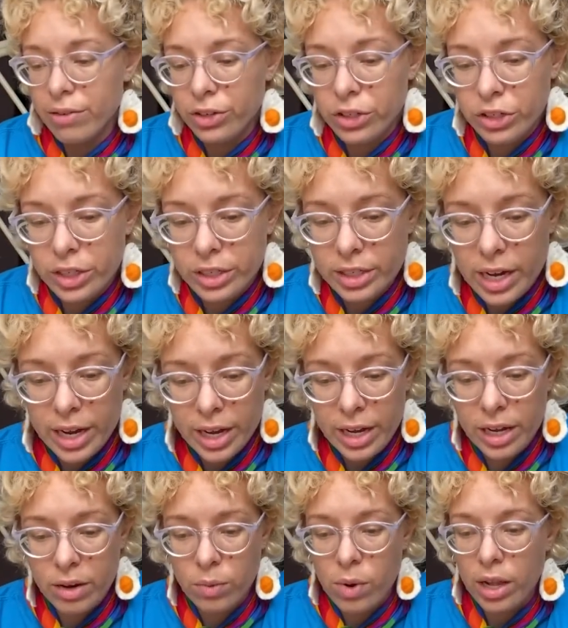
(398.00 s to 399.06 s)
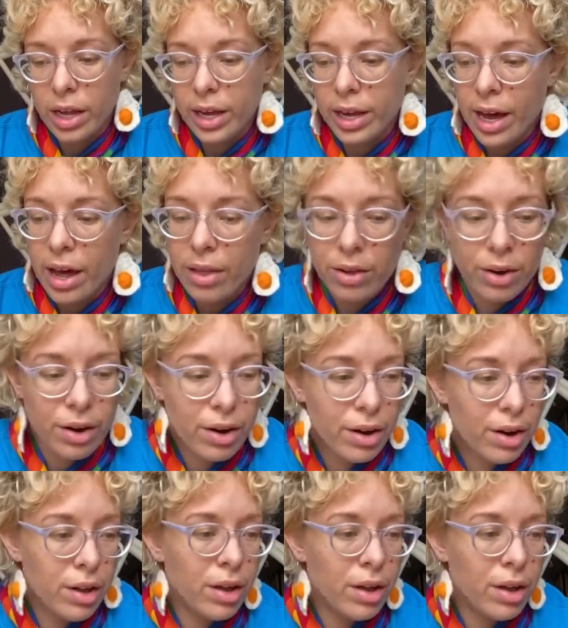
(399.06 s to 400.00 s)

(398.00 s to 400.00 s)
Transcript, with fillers: for just a second while I gather